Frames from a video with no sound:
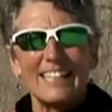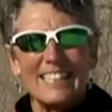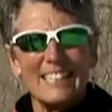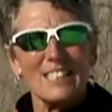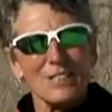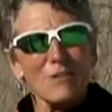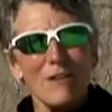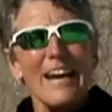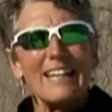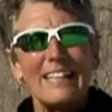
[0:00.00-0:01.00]
This is
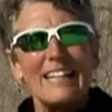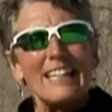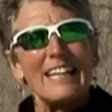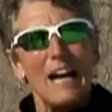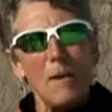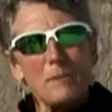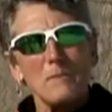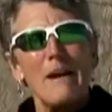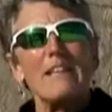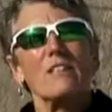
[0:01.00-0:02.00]
great, and it
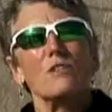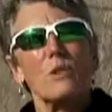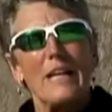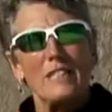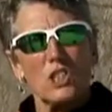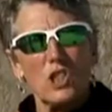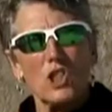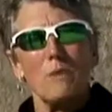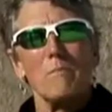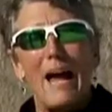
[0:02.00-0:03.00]
helps make their
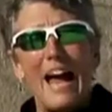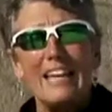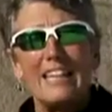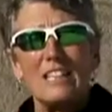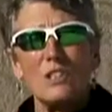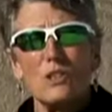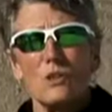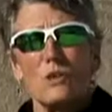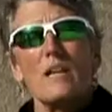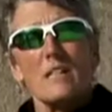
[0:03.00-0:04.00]
transition back
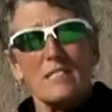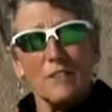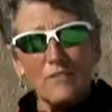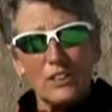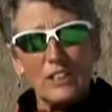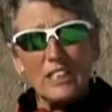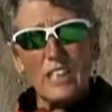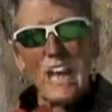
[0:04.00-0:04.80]
into civilian